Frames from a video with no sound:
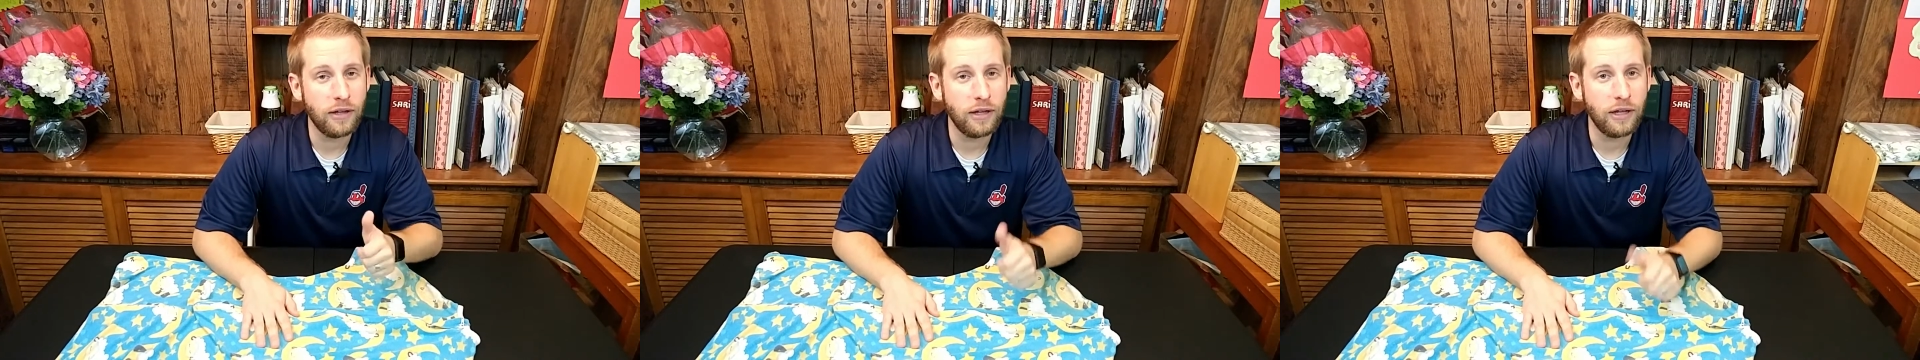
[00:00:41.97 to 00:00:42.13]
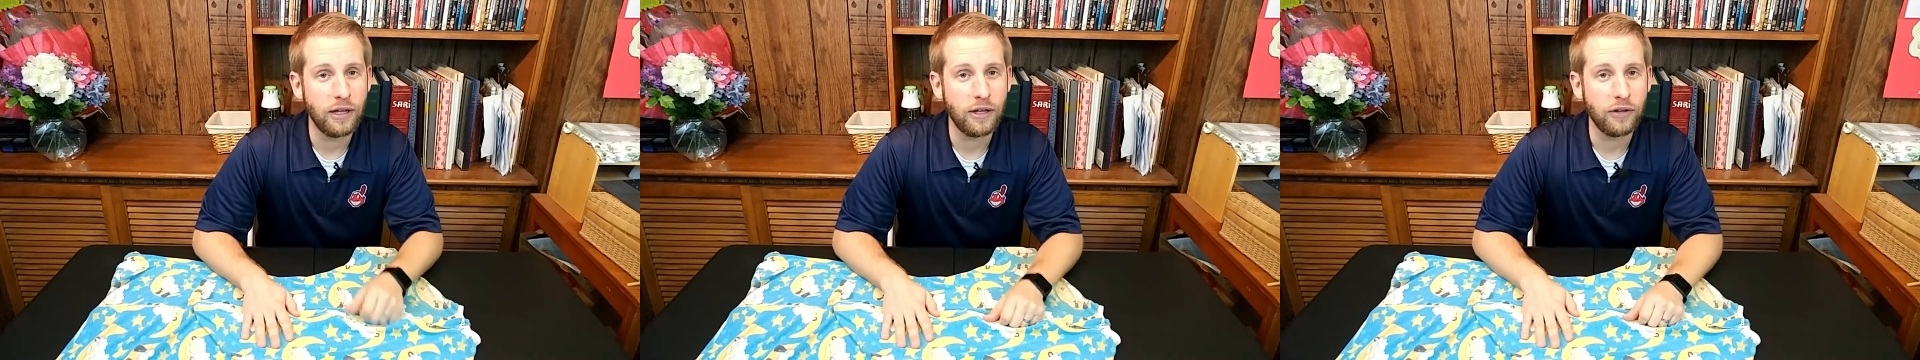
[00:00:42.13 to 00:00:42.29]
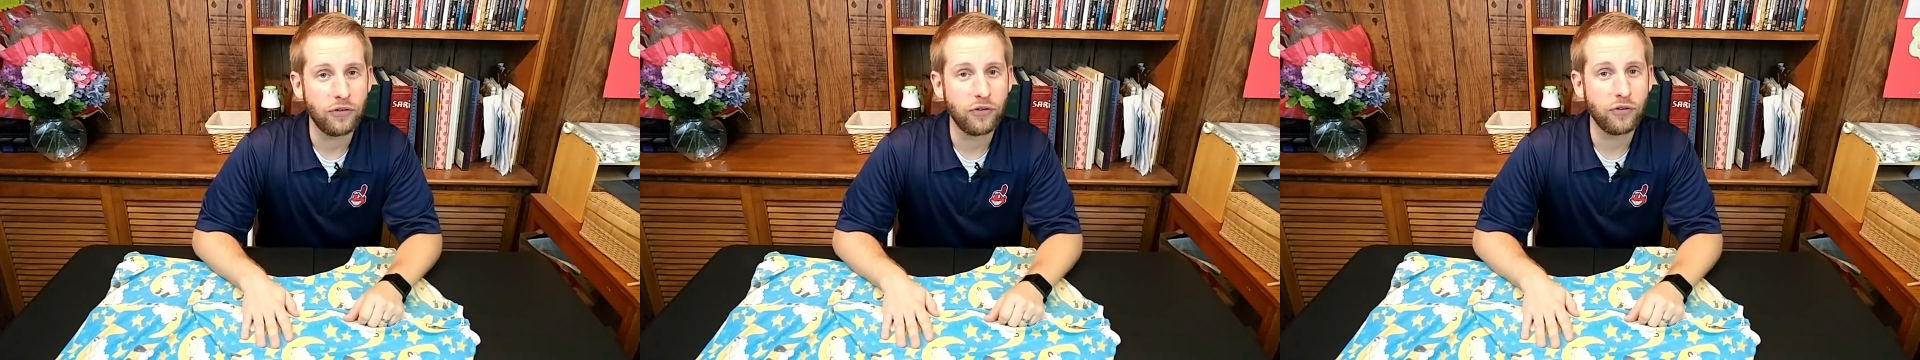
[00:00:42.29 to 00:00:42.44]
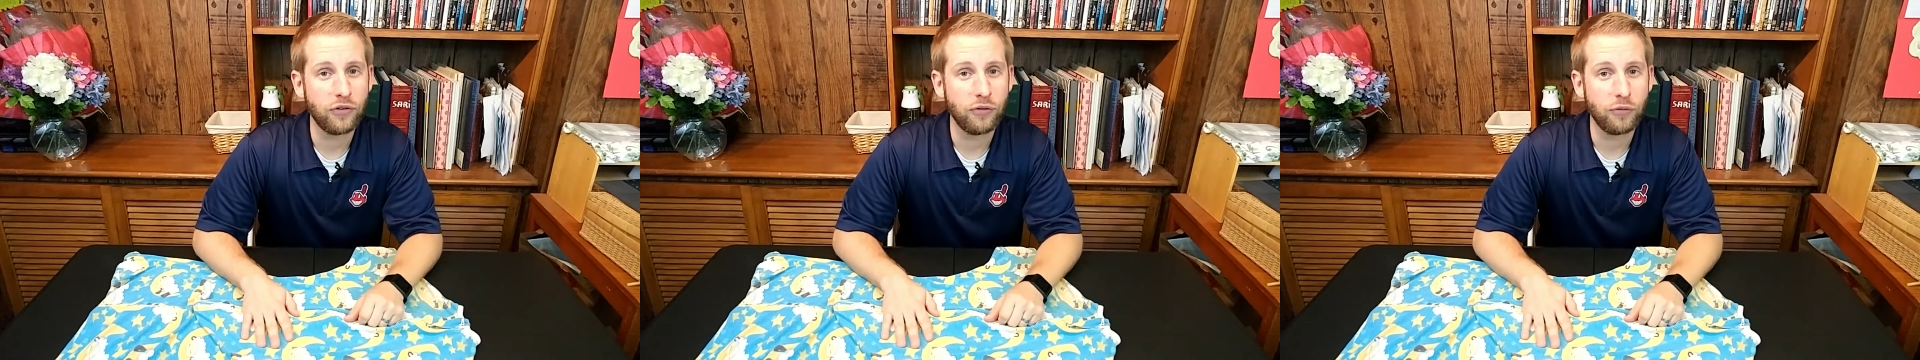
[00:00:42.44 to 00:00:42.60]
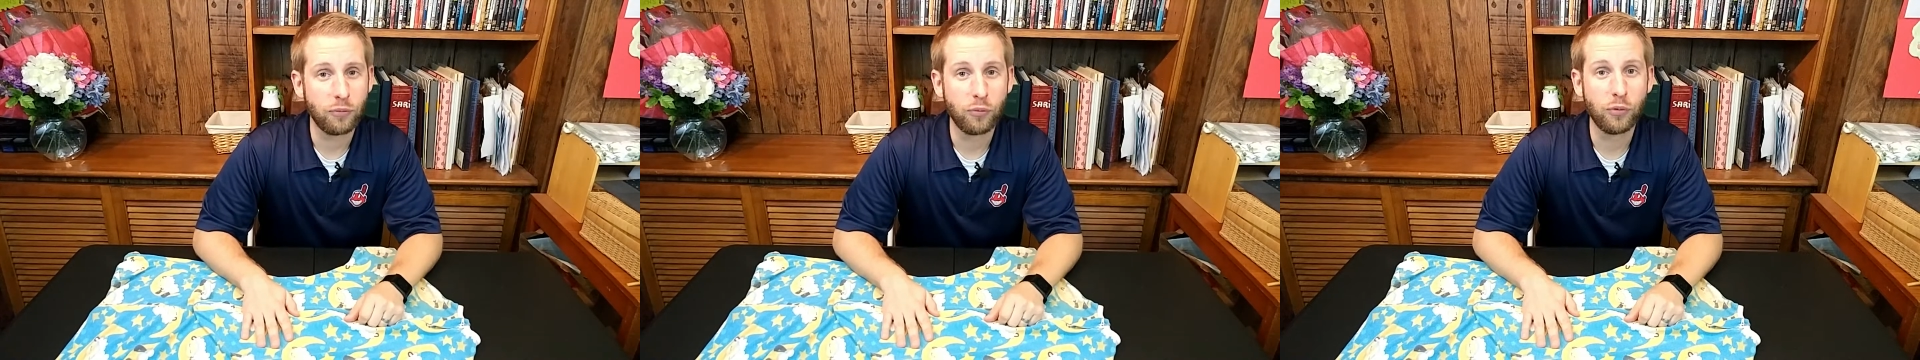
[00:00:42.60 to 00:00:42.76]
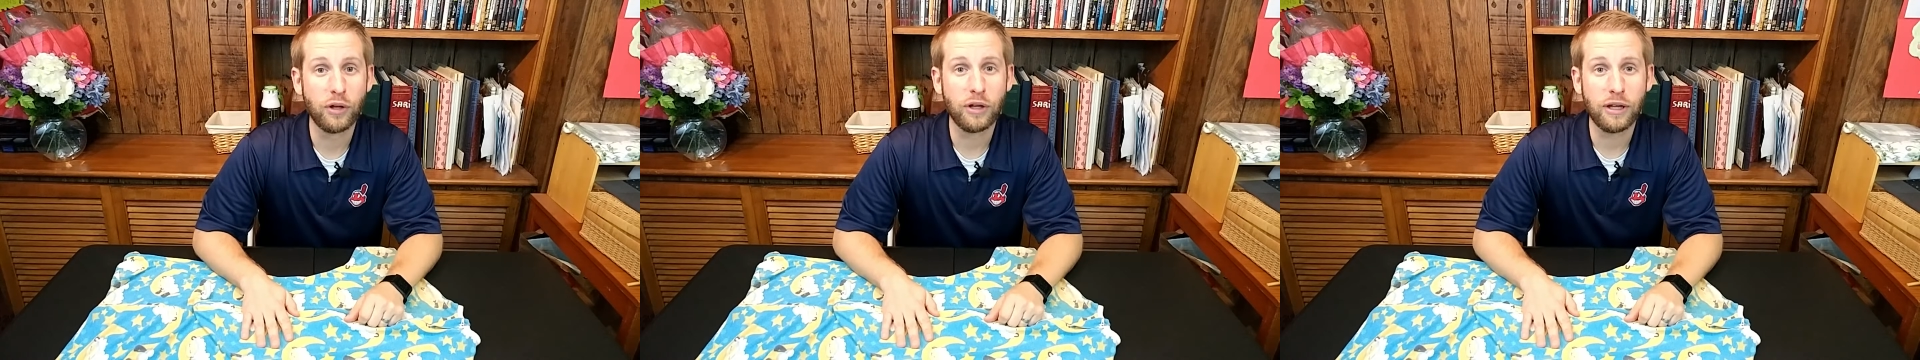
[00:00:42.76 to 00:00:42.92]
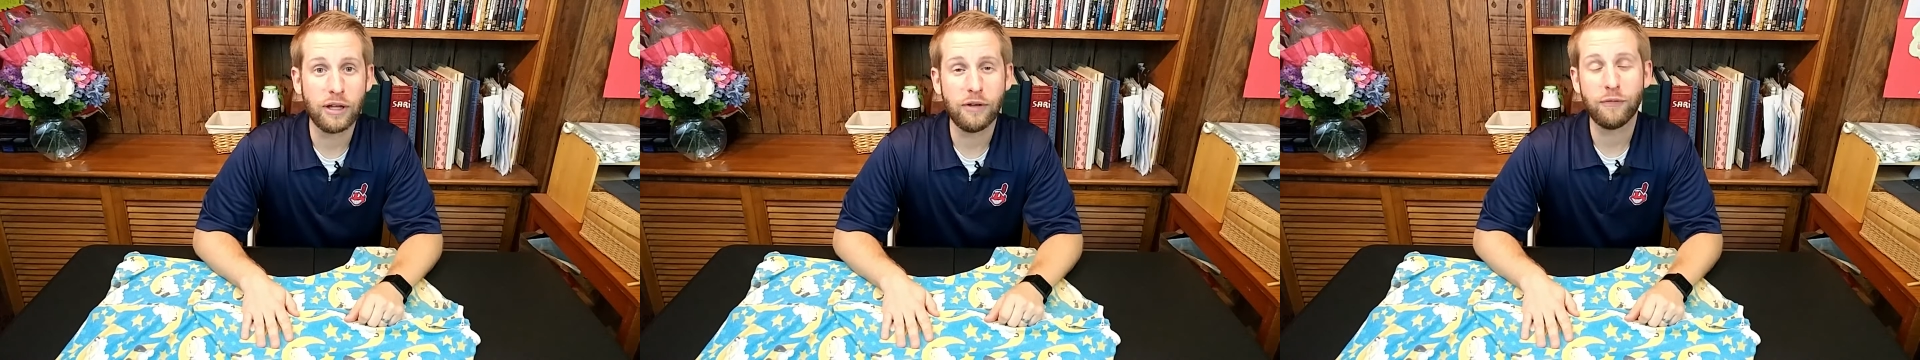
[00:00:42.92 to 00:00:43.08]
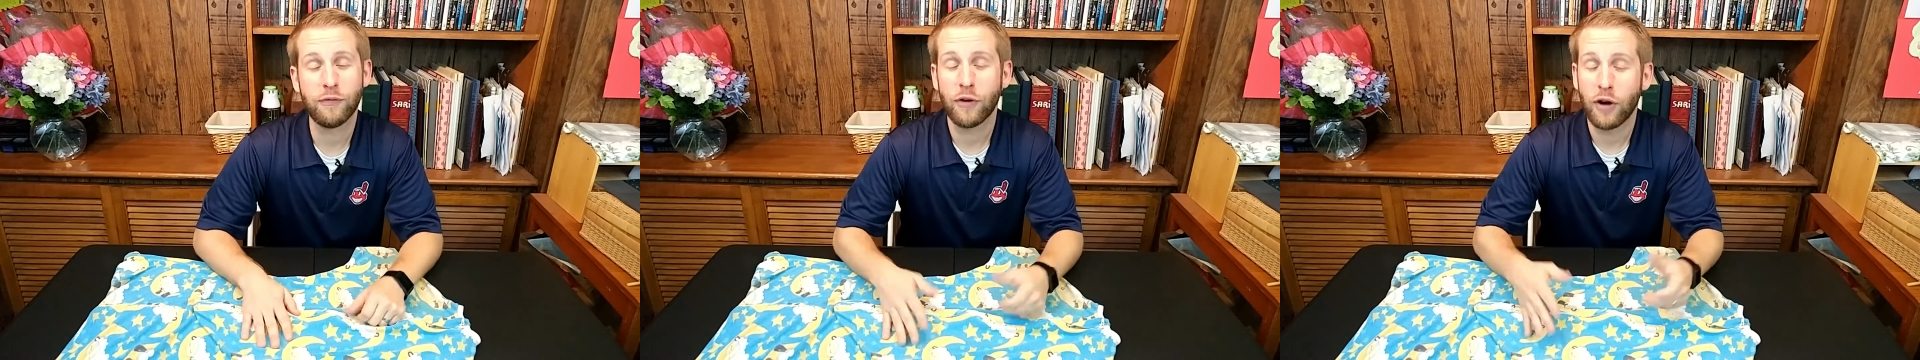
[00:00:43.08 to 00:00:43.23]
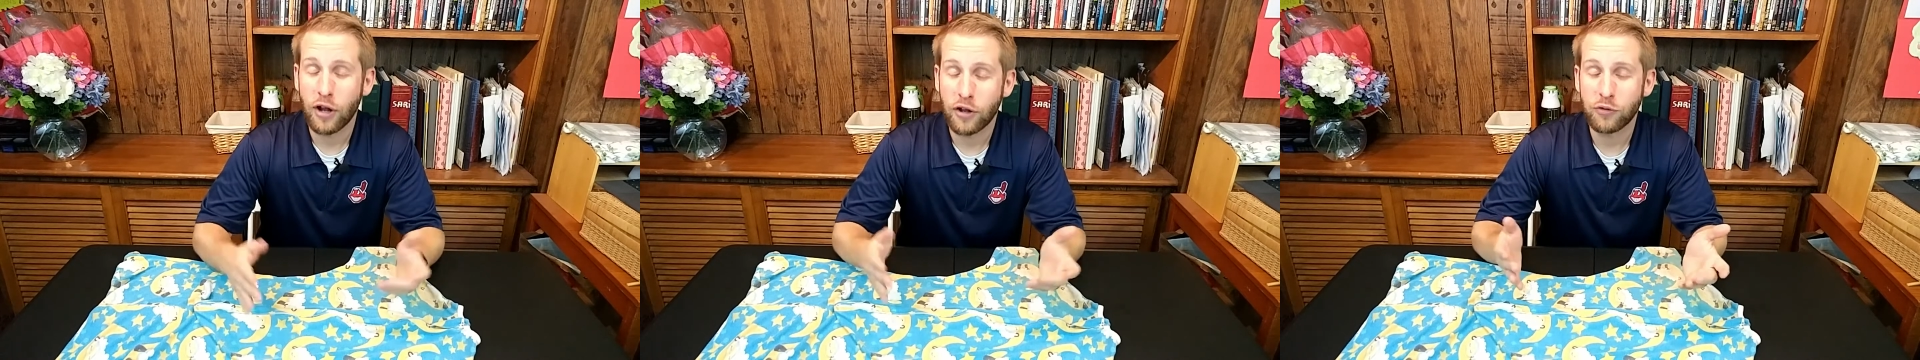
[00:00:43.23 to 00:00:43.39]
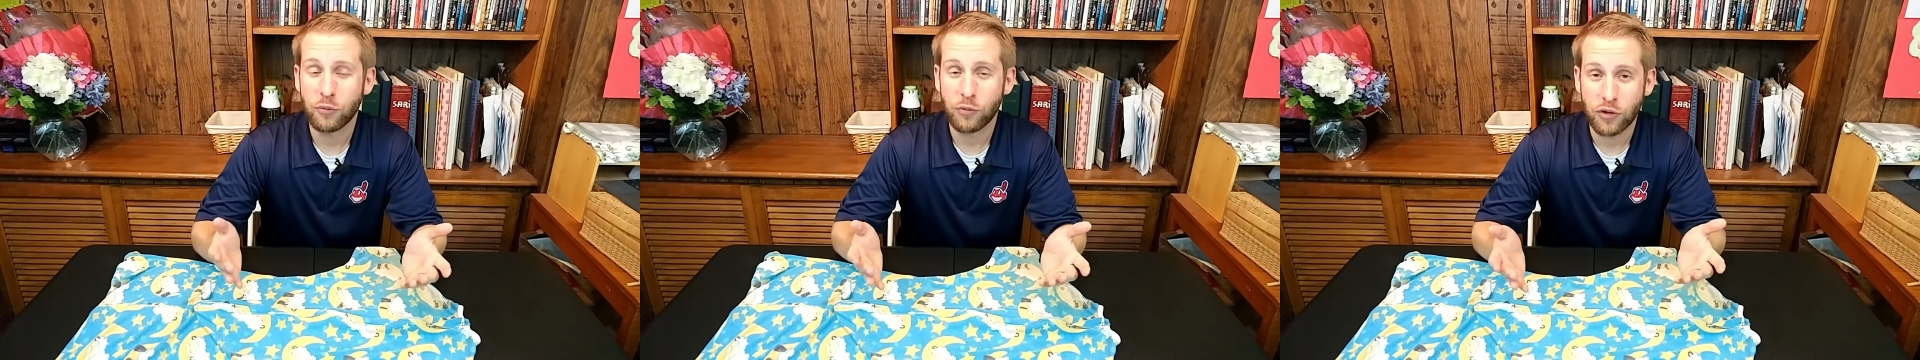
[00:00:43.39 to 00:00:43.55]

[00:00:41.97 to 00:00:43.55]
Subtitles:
it's really, for us,